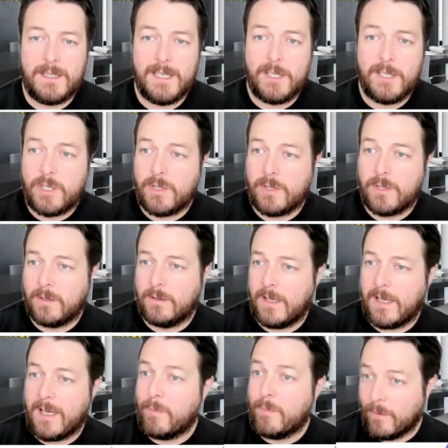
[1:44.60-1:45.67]
digital
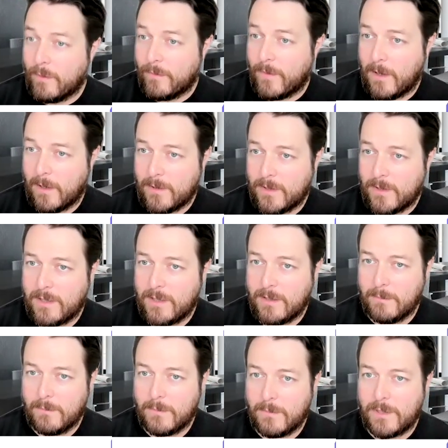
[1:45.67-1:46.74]
e-portfolio
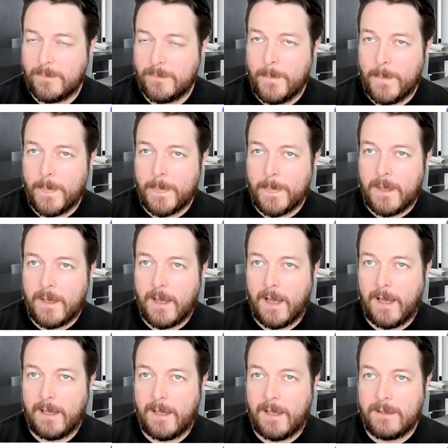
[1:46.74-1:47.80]
systems.
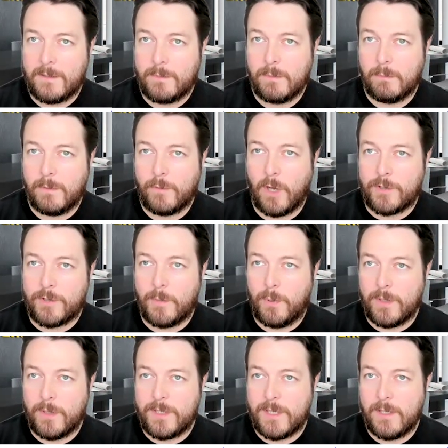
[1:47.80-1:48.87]
And we've got to a
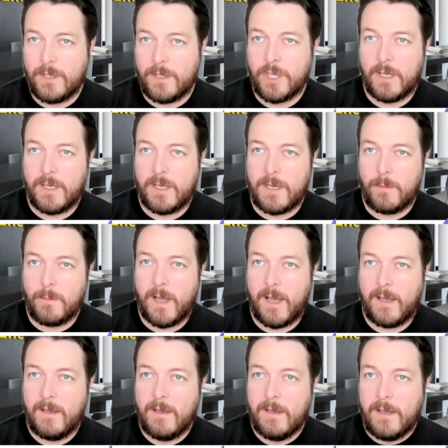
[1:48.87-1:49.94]
point in the journey
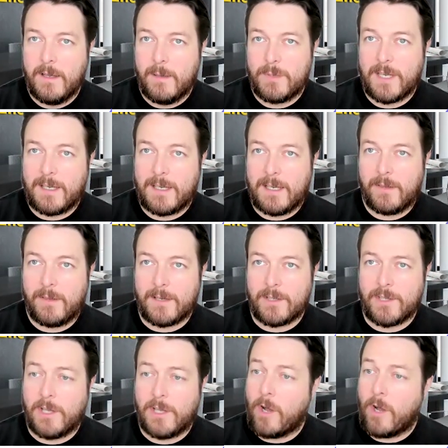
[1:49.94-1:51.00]
where, particularly
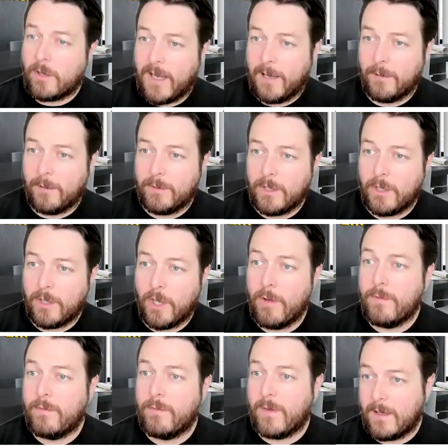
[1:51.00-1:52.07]
thanks to lockdown and
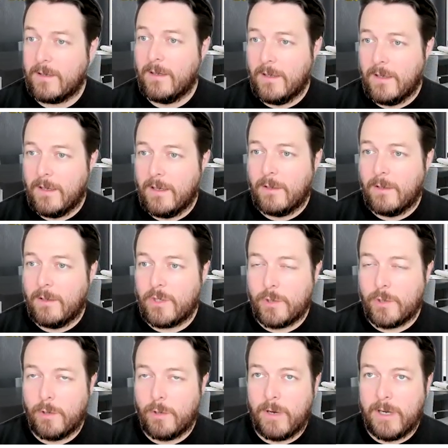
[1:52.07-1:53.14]
COVID, we
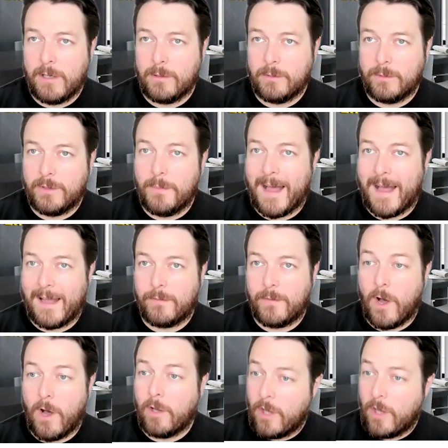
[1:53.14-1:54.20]
saw a real
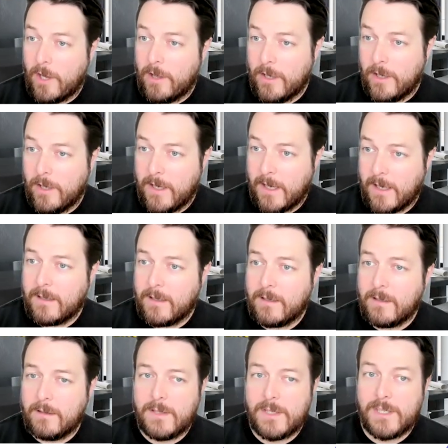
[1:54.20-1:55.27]
demand for online
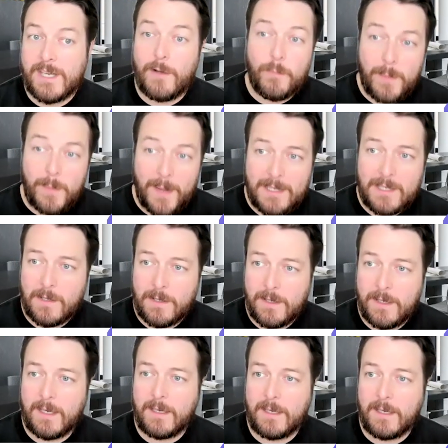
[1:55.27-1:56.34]
learning, self-paced
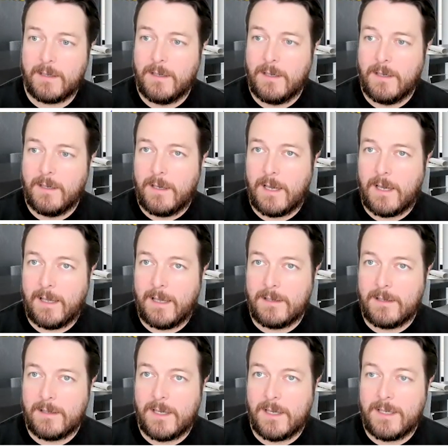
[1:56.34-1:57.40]
learning,
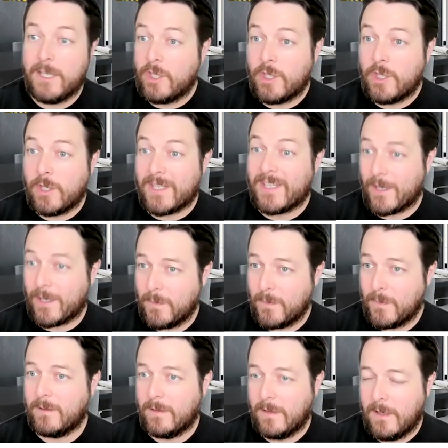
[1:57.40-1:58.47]
and digital
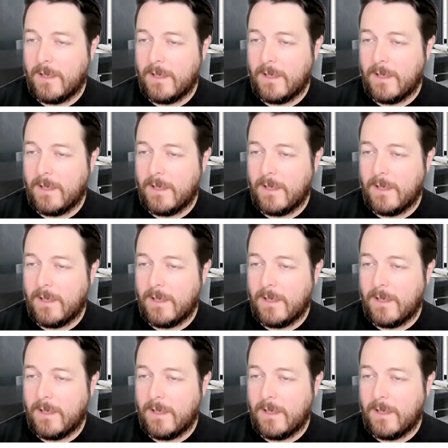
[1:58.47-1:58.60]
assessment.